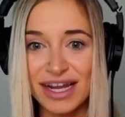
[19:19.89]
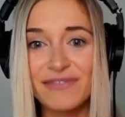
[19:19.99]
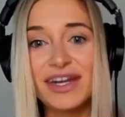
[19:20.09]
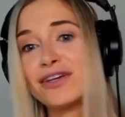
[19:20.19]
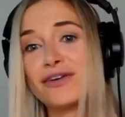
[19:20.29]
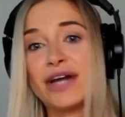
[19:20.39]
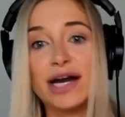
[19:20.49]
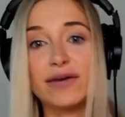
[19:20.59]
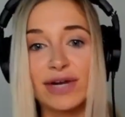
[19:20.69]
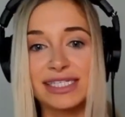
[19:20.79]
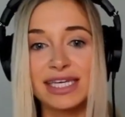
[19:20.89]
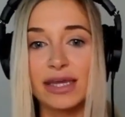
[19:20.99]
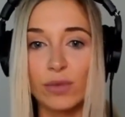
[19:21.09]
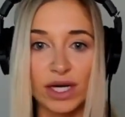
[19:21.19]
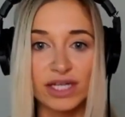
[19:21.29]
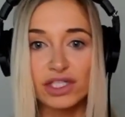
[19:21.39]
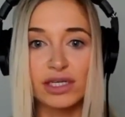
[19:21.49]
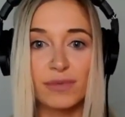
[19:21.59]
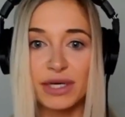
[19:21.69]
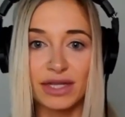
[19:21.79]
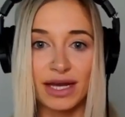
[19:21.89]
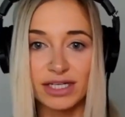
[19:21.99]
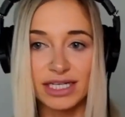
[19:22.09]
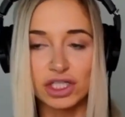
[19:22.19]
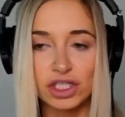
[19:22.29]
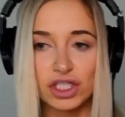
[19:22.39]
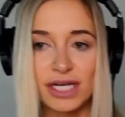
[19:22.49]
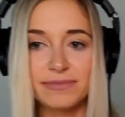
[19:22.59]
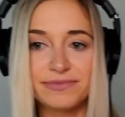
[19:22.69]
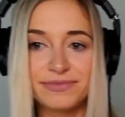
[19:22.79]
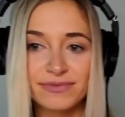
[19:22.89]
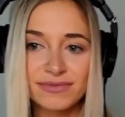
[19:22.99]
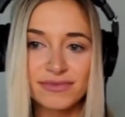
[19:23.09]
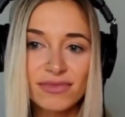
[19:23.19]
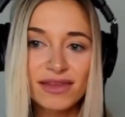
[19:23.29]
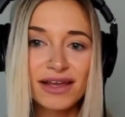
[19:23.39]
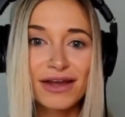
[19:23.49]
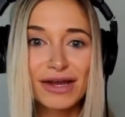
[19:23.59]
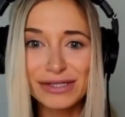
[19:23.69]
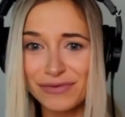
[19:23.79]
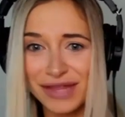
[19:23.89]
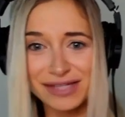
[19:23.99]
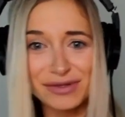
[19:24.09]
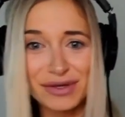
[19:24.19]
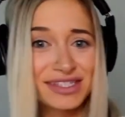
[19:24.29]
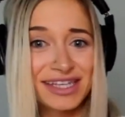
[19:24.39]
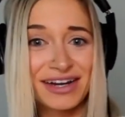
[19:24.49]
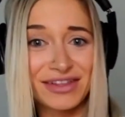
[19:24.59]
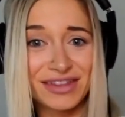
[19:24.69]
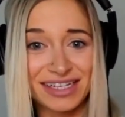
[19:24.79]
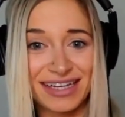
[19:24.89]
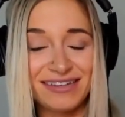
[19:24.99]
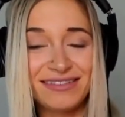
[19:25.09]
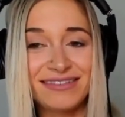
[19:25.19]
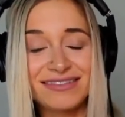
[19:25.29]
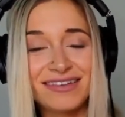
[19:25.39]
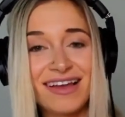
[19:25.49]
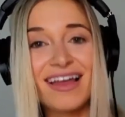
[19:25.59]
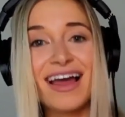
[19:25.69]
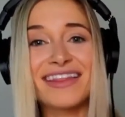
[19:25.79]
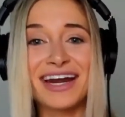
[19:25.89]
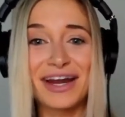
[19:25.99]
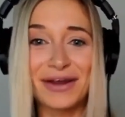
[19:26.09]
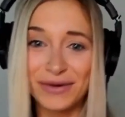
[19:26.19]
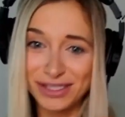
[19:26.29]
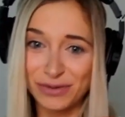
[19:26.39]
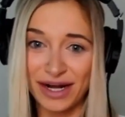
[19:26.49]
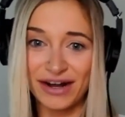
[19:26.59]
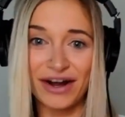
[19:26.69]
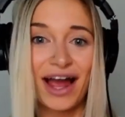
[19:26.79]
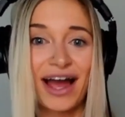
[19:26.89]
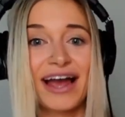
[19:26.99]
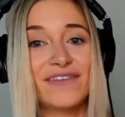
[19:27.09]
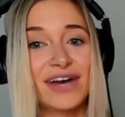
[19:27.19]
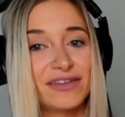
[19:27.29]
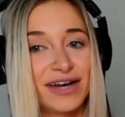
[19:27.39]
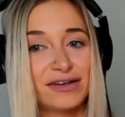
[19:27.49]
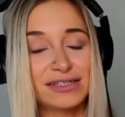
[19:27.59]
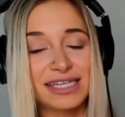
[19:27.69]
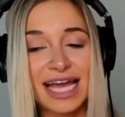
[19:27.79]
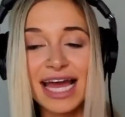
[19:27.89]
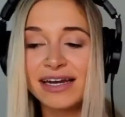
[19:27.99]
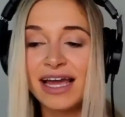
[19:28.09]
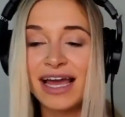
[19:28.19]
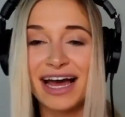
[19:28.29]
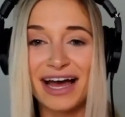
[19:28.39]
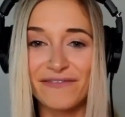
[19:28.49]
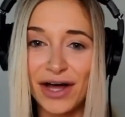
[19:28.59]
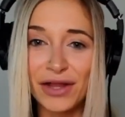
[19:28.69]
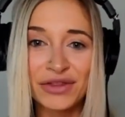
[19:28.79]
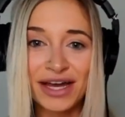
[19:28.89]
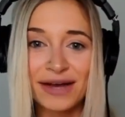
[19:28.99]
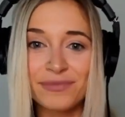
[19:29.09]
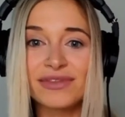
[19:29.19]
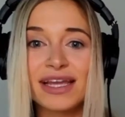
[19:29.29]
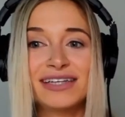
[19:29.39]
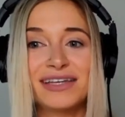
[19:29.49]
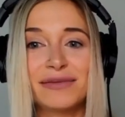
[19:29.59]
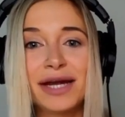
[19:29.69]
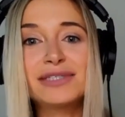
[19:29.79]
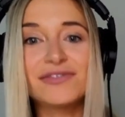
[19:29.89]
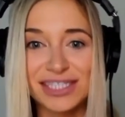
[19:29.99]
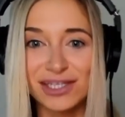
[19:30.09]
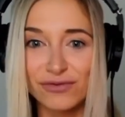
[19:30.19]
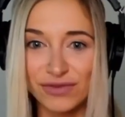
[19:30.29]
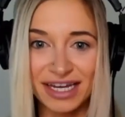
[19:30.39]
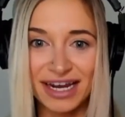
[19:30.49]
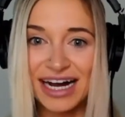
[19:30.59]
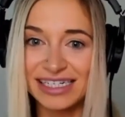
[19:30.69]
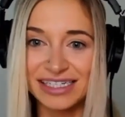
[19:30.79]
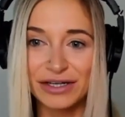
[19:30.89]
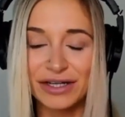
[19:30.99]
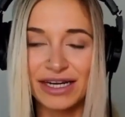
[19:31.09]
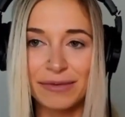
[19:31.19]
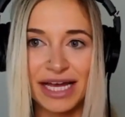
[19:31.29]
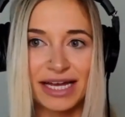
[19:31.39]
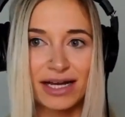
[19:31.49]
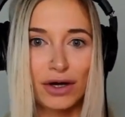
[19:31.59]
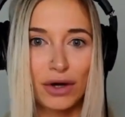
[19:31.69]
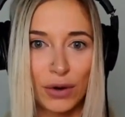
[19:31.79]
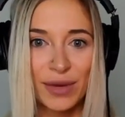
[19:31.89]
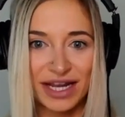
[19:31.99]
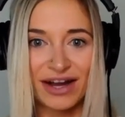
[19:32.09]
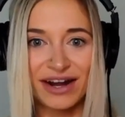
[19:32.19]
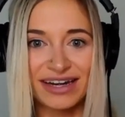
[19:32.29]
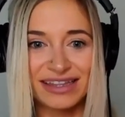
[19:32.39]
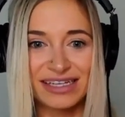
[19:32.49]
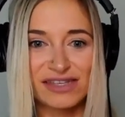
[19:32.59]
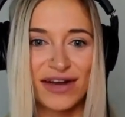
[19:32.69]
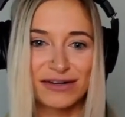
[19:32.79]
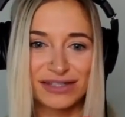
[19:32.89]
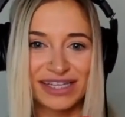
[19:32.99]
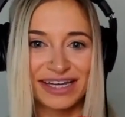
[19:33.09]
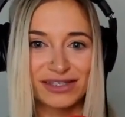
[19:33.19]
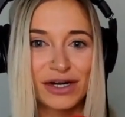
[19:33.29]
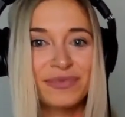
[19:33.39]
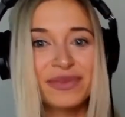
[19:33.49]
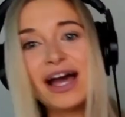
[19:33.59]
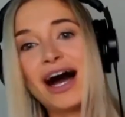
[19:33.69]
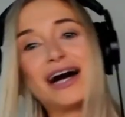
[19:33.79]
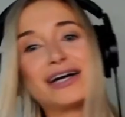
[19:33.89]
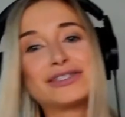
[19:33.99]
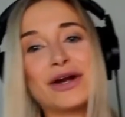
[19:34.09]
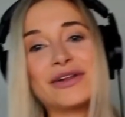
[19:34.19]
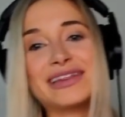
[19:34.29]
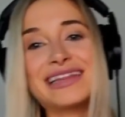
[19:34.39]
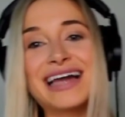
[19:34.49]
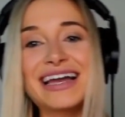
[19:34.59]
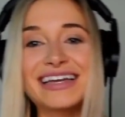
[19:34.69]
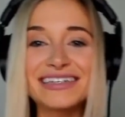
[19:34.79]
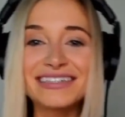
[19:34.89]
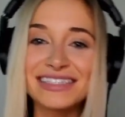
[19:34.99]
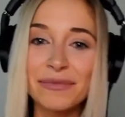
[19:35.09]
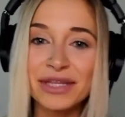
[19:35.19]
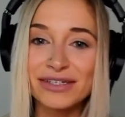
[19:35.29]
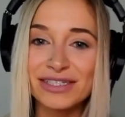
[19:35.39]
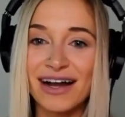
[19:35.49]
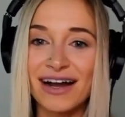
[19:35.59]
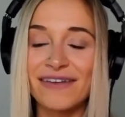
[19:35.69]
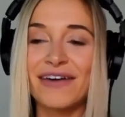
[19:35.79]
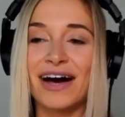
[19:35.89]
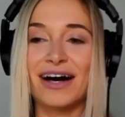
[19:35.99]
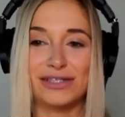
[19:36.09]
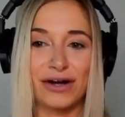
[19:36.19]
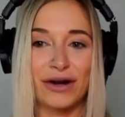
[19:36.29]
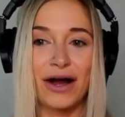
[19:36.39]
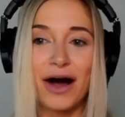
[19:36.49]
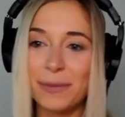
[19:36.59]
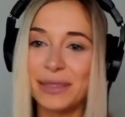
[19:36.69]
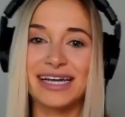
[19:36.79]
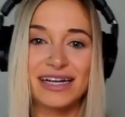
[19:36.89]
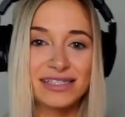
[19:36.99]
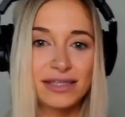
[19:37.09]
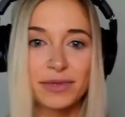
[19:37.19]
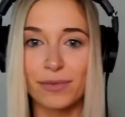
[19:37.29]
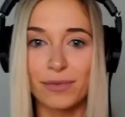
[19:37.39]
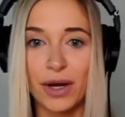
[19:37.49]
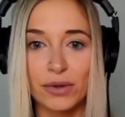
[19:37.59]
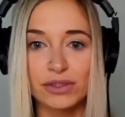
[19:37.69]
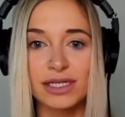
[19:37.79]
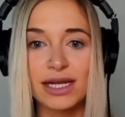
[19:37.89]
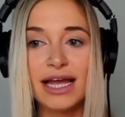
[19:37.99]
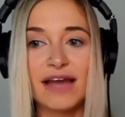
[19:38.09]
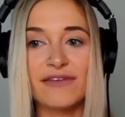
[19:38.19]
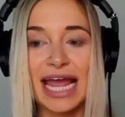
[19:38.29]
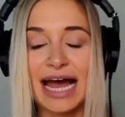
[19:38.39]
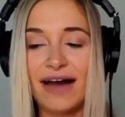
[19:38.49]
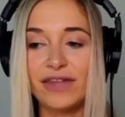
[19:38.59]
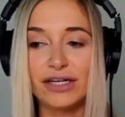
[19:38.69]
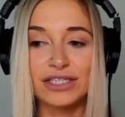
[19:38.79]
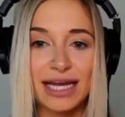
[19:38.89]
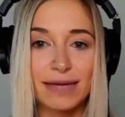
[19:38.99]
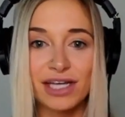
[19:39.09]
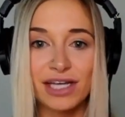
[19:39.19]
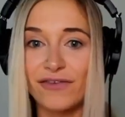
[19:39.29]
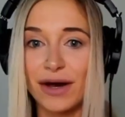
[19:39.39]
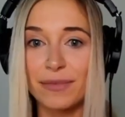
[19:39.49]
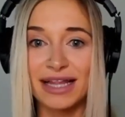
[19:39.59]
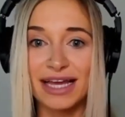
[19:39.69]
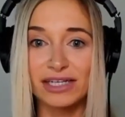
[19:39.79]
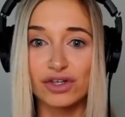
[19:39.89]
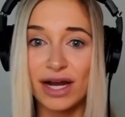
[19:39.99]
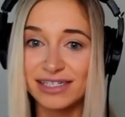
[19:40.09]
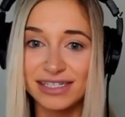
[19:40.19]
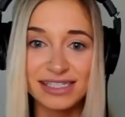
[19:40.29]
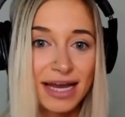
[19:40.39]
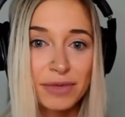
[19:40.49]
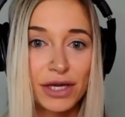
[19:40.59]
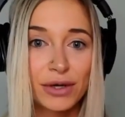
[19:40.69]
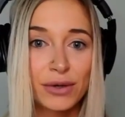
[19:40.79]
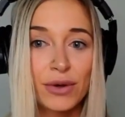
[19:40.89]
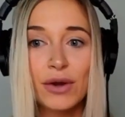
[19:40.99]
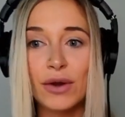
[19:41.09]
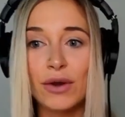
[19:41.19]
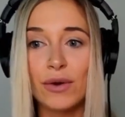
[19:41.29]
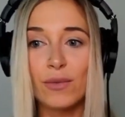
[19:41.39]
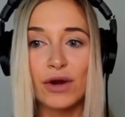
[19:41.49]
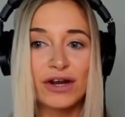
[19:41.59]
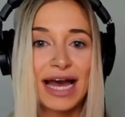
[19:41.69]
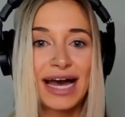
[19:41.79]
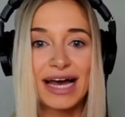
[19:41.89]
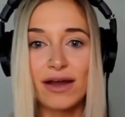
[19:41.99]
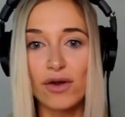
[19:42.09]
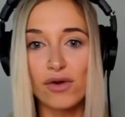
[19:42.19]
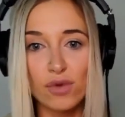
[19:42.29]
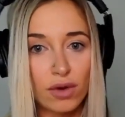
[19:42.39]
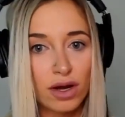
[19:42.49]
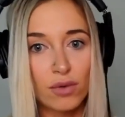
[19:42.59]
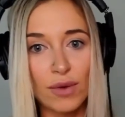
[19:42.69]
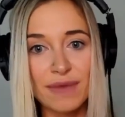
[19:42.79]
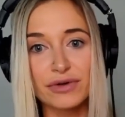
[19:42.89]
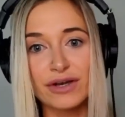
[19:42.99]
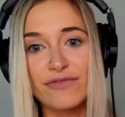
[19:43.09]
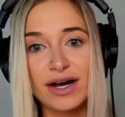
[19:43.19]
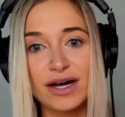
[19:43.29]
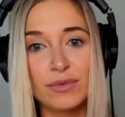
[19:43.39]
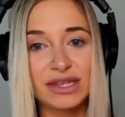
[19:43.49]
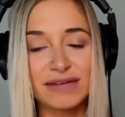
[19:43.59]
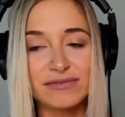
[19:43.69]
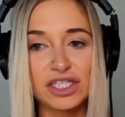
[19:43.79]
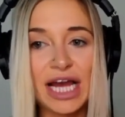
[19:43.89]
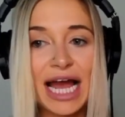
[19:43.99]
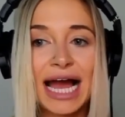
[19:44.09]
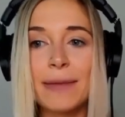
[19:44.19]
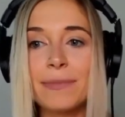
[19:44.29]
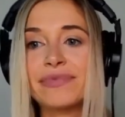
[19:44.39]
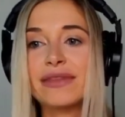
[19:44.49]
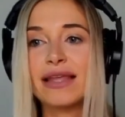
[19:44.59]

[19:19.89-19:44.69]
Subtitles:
Even if they're not raising, they want to start to build that relationship. So that's what I'll send on LinkedIn. And then I go to Twitter. I find the founders again. I follow them. Sometimes if it's a really hot deal and I'm like, oh my God, I need these founders to answer, I'll start liking some of their stuff. I'll start commenting on some of their posts. If they have their DMs off, I'll be like, tried to DM you, work at a Web3 fund, would love to chat.